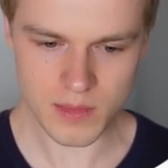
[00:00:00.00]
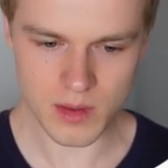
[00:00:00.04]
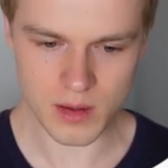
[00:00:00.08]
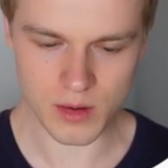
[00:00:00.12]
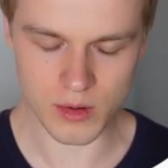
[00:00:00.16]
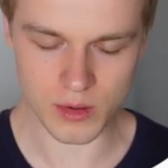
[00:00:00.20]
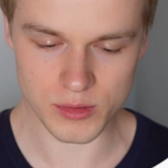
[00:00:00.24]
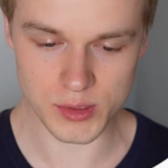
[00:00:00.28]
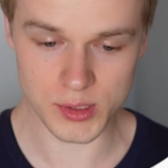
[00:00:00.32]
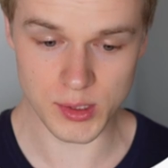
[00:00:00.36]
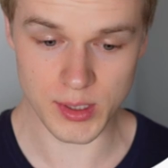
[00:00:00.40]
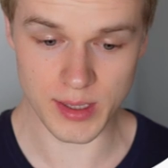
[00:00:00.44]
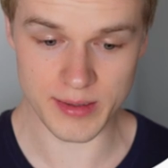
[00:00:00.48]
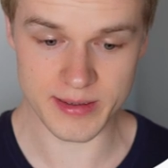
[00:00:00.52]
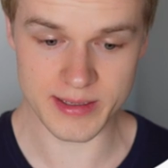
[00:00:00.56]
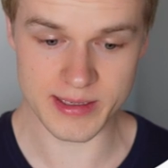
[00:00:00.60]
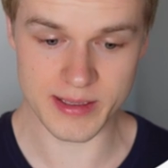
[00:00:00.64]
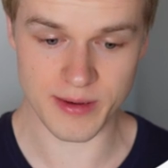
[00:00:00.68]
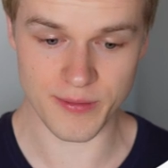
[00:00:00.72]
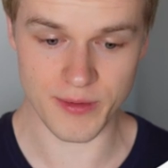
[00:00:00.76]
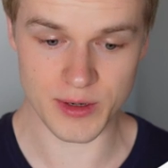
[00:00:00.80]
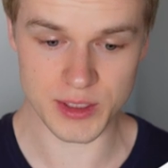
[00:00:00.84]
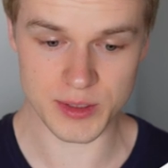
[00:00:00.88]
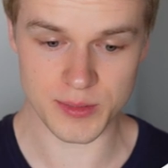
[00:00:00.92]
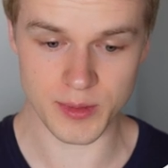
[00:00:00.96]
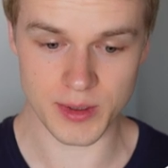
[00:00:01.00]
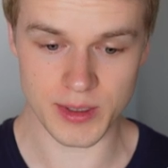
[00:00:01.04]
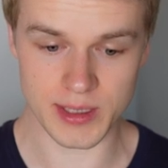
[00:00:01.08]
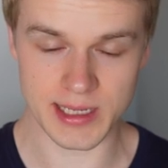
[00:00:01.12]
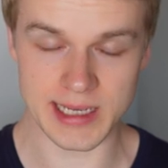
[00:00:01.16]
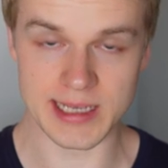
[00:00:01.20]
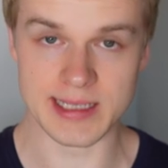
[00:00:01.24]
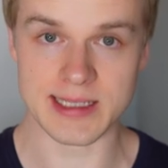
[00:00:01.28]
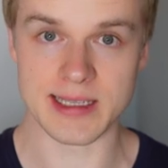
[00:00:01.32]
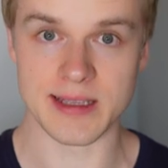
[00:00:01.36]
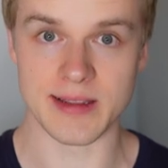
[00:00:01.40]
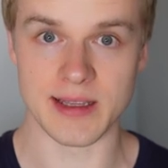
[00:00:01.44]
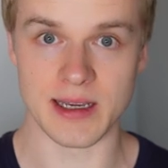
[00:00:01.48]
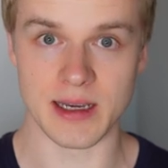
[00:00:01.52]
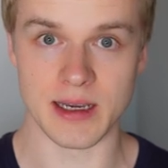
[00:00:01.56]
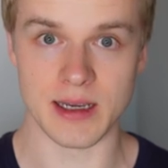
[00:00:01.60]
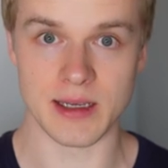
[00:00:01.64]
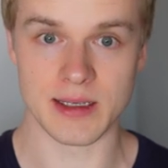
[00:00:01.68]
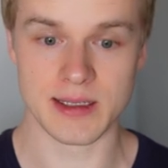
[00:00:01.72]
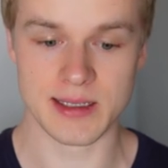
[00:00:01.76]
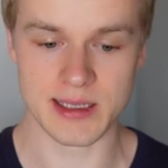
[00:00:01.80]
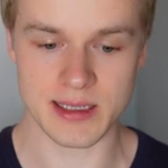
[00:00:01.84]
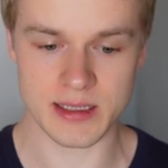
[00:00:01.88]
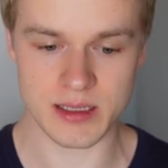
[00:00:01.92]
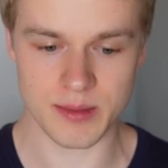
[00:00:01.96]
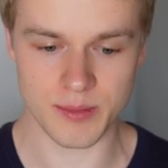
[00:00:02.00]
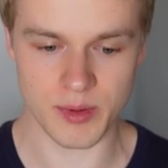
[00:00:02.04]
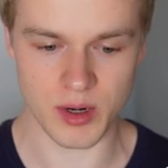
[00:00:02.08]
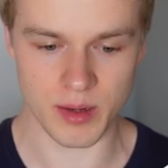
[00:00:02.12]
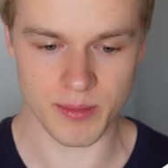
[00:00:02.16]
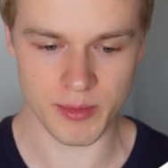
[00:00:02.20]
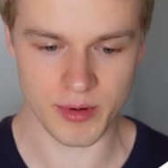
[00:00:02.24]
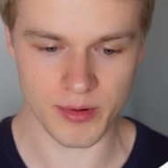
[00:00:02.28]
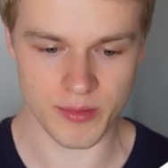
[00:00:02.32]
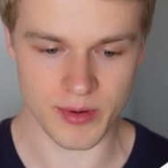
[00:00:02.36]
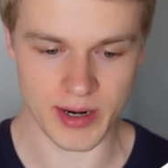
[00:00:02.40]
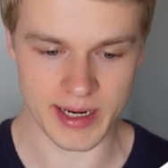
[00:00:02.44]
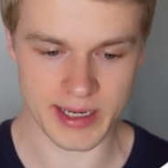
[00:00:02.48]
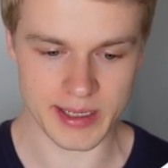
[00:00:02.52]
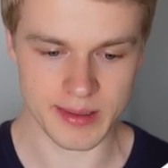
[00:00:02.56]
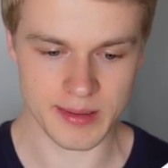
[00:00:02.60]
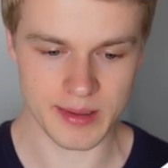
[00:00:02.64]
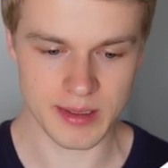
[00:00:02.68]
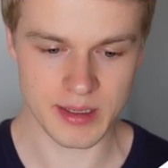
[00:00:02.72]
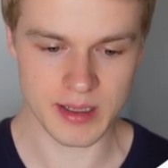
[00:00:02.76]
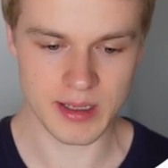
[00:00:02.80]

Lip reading: Because you can see the first one is the system prompt, right?